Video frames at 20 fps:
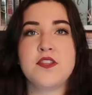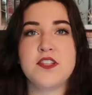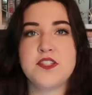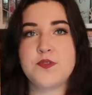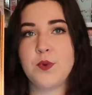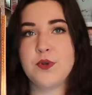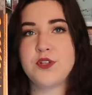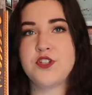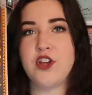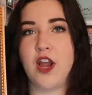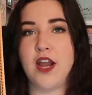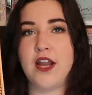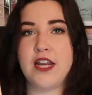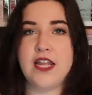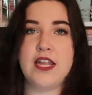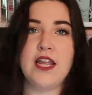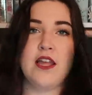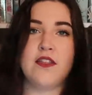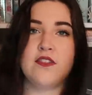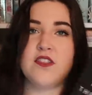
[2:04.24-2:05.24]
This one's
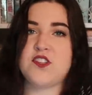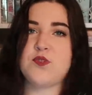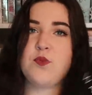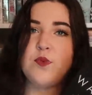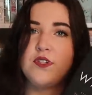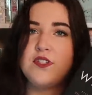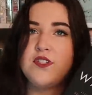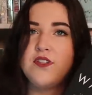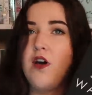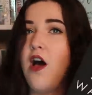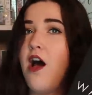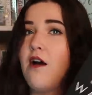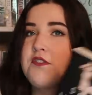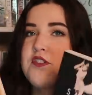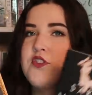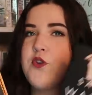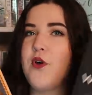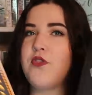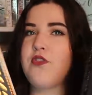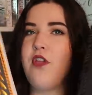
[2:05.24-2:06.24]
shiny and this one's soft,
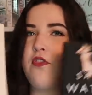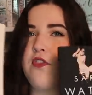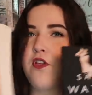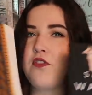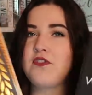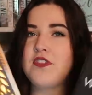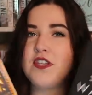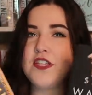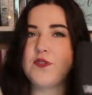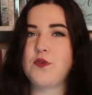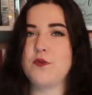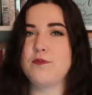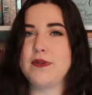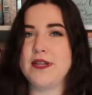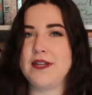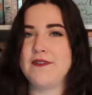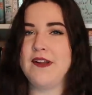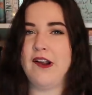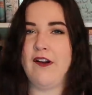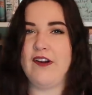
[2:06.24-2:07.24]
so I thought that these would
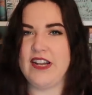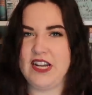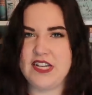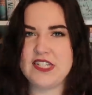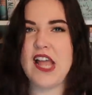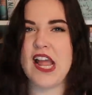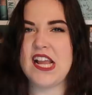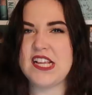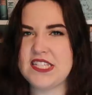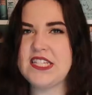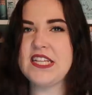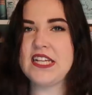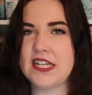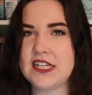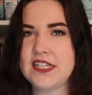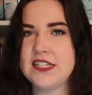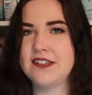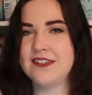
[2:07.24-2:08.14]
be very enticing.